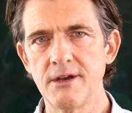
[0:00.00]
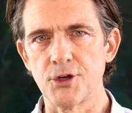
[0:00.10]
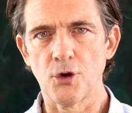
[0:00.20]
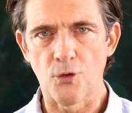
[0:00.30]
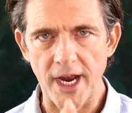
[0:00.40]
to
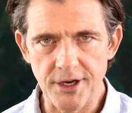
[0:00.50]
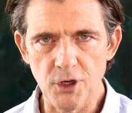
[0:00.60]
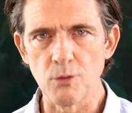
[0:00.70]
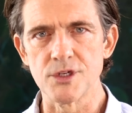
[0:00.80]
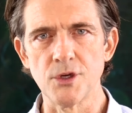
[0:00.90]
create a
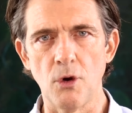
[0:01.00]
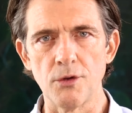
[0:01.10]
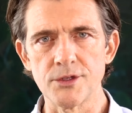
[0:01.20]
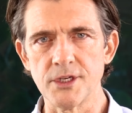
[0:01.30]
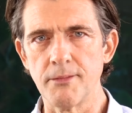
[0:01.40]
new
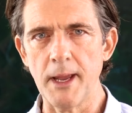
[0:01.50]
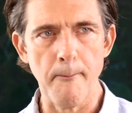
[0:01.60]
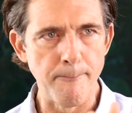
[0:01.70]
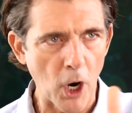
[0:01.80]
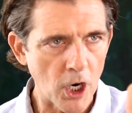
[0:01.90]
result, to
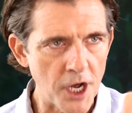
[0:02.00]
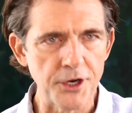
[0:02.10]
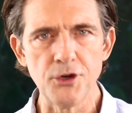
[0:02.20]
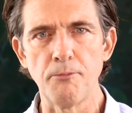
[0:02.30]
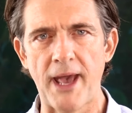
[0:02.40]
embark on a
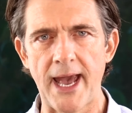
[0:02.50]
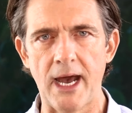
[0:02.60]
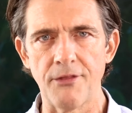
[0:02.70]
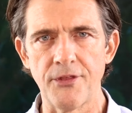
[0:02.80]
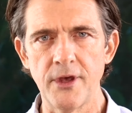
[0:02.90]
new
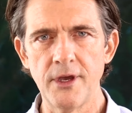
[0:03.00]
path,